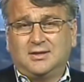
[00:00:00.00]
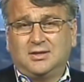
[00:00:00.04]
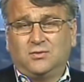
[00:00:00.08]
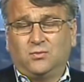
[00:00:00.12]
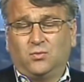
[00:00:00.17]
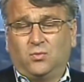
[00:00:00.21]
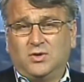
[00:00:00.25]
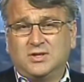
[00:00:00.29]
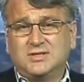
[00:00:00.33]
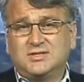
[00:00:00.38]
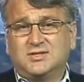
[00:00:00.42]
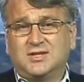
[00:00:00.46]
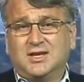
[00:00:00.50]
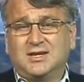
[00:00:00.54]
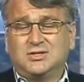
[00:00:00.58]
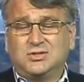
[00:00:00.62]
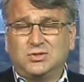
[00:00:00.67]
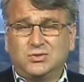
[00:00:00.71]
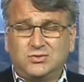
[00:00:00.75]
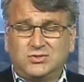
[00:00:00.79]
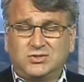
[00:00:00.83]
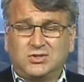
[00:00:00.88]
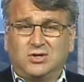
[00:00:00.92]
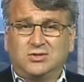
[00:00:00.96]
once they
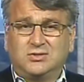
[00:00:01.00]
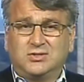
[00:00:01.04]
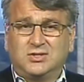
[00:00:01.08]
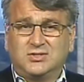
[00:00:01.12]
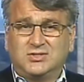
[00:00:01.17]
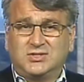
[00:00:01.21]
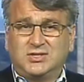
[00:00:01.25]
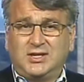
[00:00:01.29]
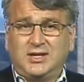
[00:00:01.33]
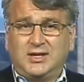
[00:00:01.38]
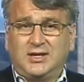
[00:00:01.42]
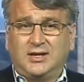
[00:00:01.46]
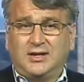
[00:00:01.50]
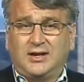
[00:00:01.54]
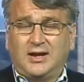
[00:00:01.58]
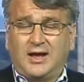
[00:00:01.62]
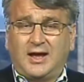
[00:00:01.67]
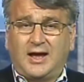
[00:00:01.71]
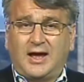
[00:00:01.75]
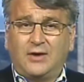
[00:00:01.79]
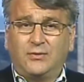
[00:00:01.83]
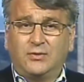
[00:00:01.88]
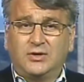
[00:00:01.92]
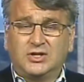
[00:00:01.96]
do start to see it,
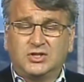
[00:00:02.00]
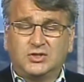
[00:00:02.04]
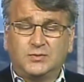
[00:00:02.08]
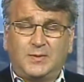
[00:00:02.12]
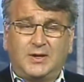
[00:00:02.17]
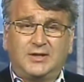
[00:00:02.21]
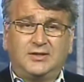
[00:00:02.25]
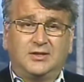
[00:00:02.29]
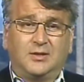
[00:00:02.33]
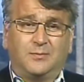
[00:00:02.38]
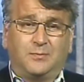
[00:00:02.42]
I would expect